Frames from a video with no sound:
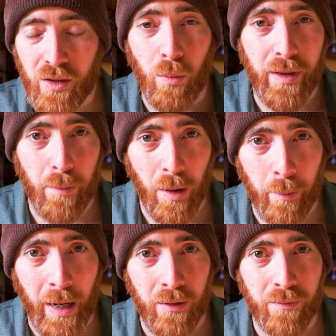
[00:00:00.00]
So with the
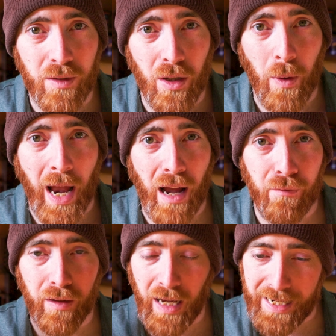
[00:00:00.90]
pump out, you
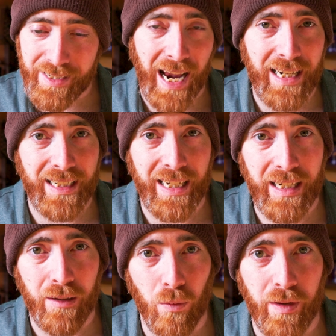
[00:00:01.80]
have a tank
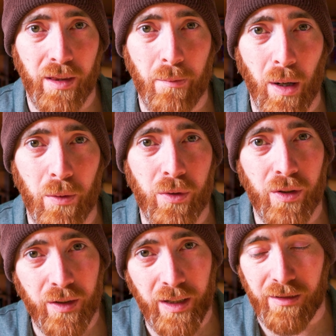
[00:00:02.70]
within the boat
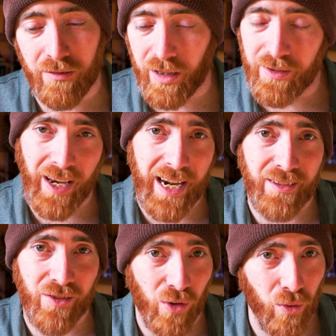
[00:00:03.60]
that
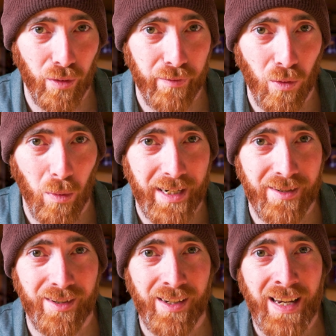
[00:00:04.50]
contains all of your
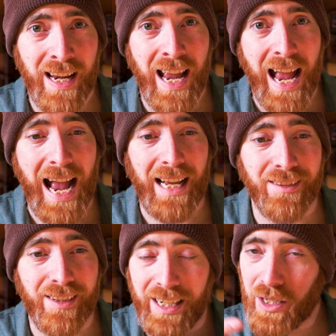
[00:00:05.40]
waste,
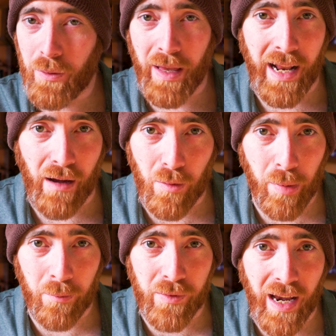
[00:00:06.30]
and you then have it
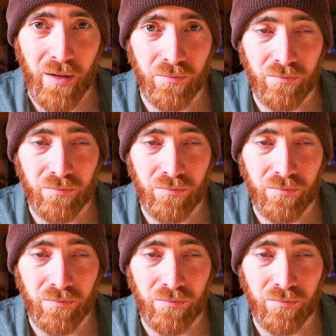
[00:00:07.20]
pumped out.